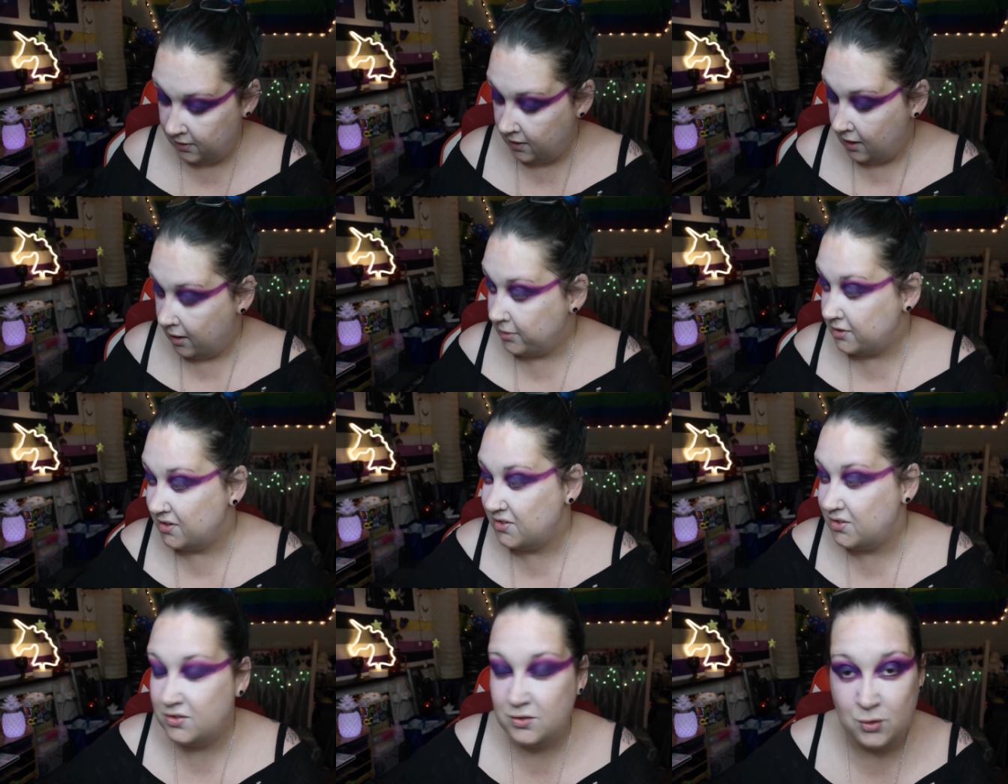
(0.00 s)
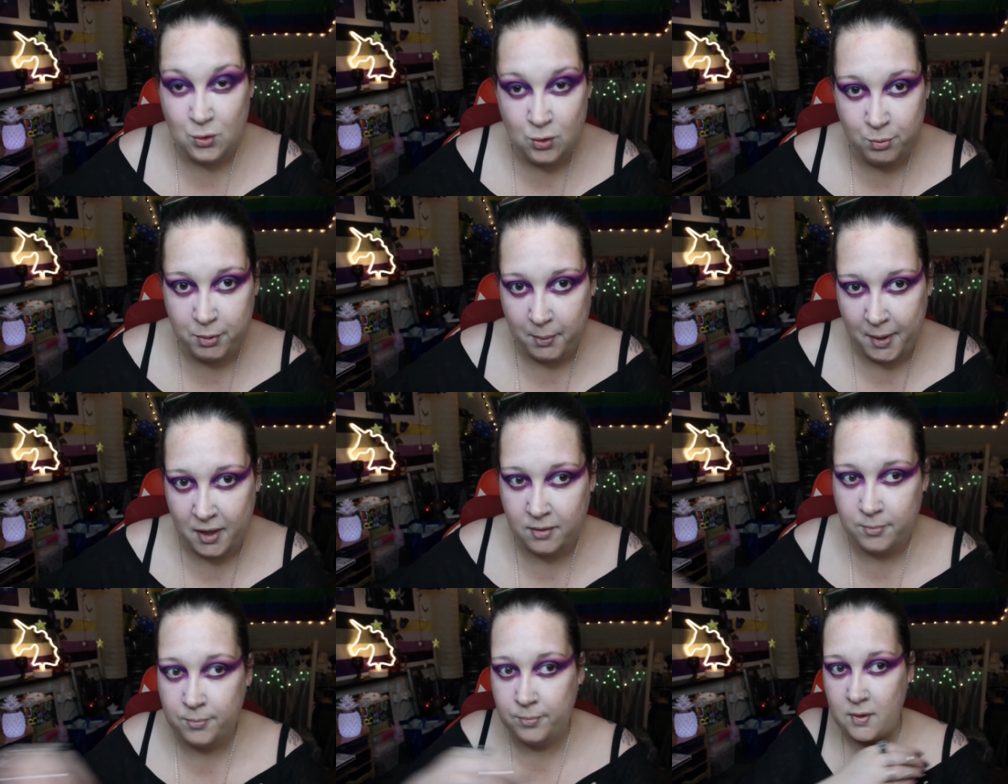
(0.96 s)
It's not super matte.
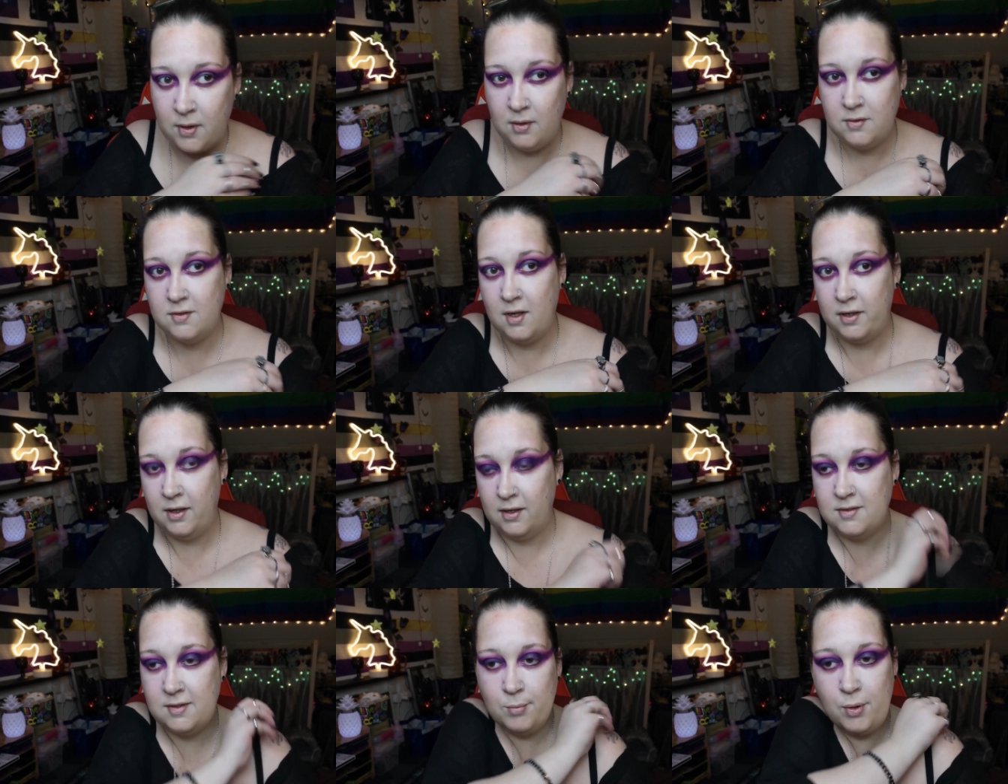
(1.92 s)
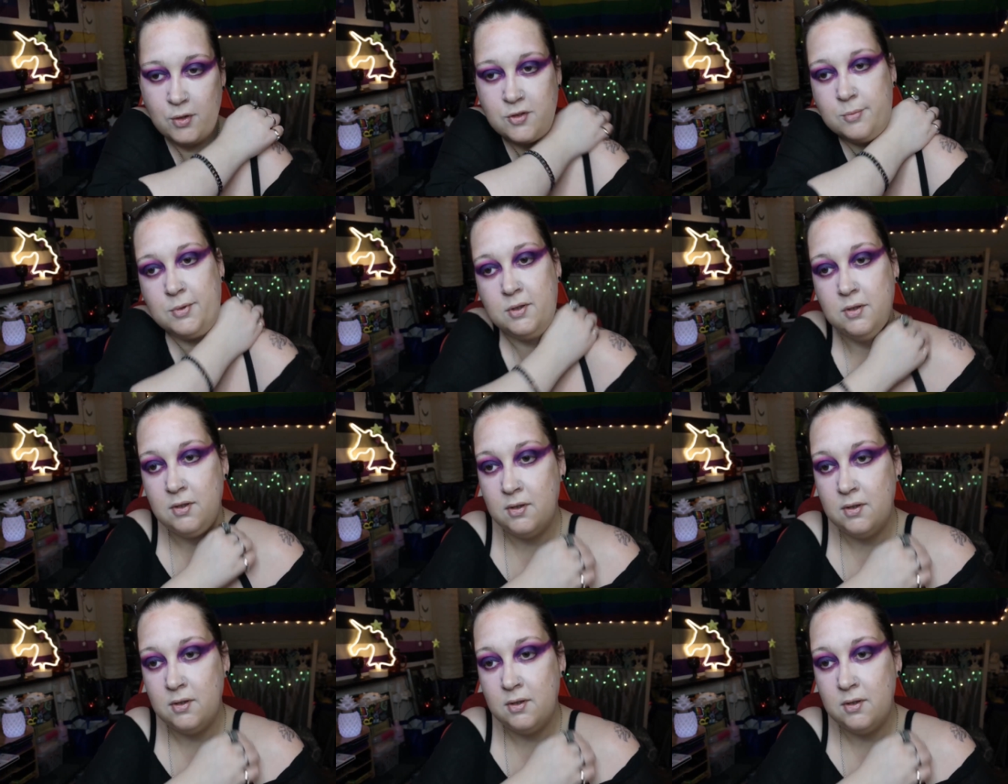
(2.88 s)
It's like, it's impossible.